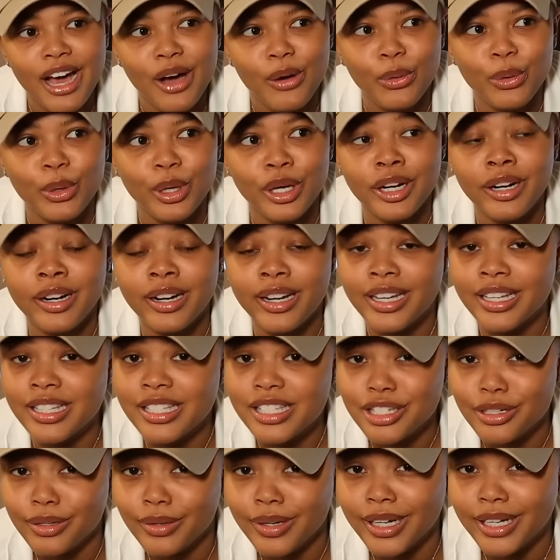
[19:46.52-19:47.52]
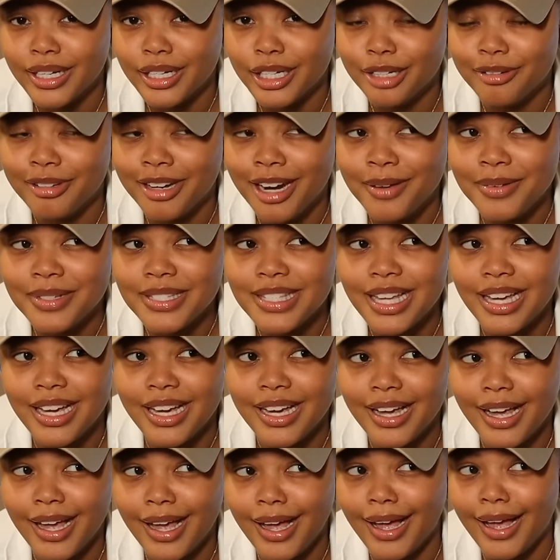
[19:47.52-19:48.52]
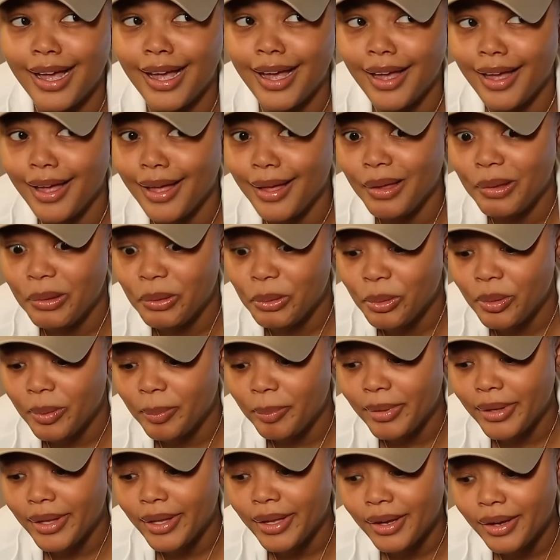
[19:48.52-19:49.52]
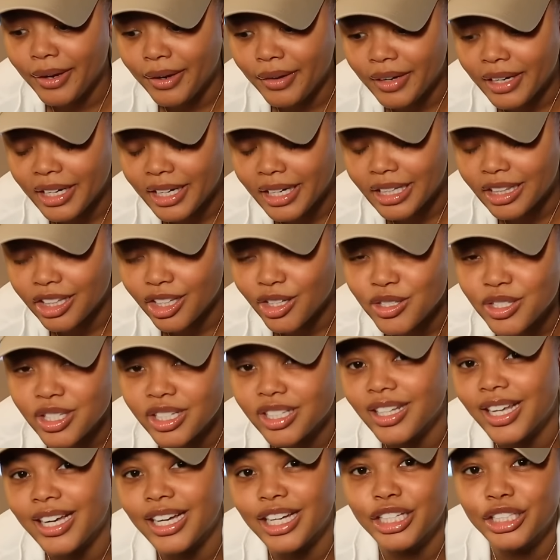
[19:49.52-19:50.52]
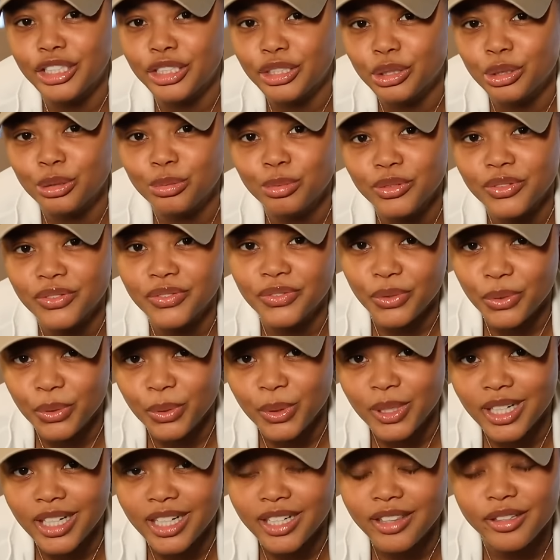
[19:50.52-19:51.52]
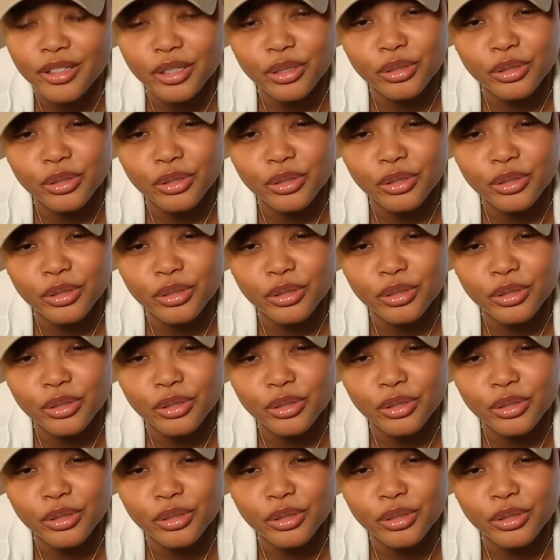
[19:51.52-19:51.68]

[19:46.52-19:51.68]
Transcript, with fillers: on her Instagram. And I was like, oh, Oh, period. Those look like a dupe for the